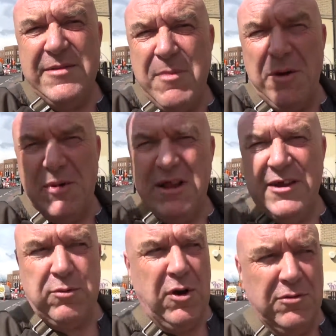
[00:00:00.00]
might be the
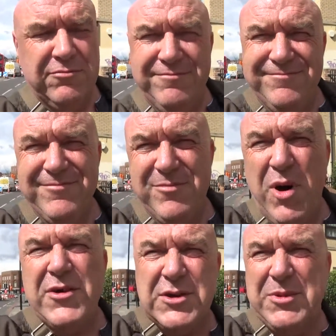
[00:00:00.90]
last one,
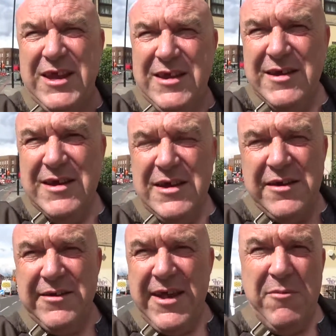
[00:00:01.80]
possibly,
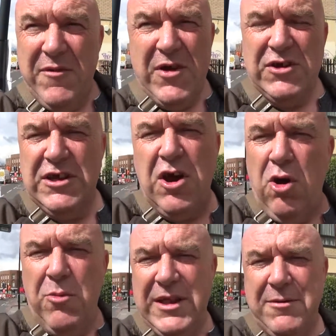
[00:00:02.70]
because then we're virtually
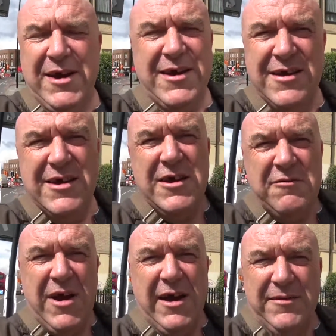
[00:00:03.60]
home anyway.
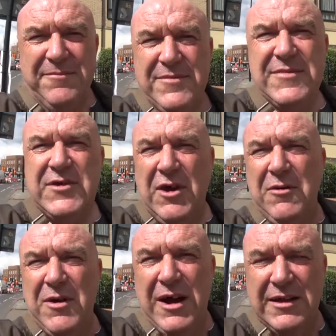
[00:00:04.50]
Right, so
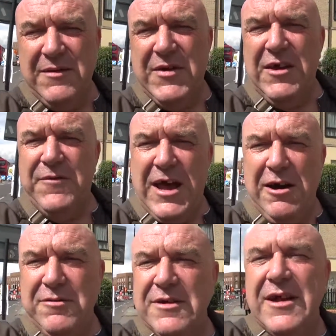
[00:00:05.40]
I'll leave it here for
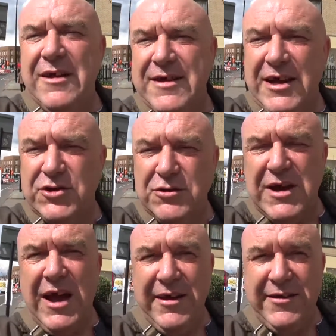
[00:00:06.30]
now, and I'll catch you
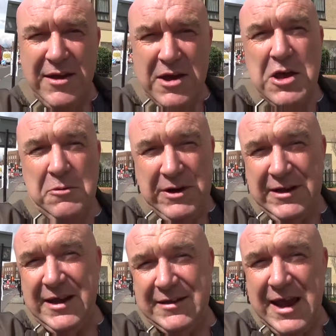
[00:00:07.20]
guys when I
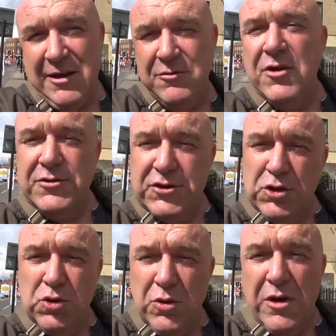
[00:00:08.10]
get down
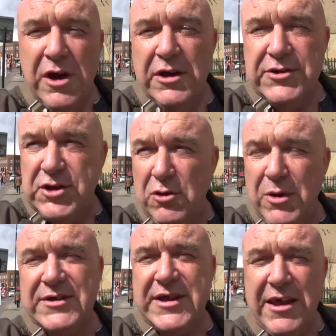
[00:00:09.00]
to
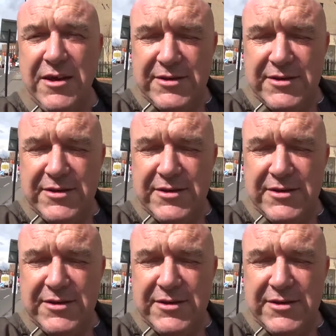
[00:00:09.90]
Stockwell State.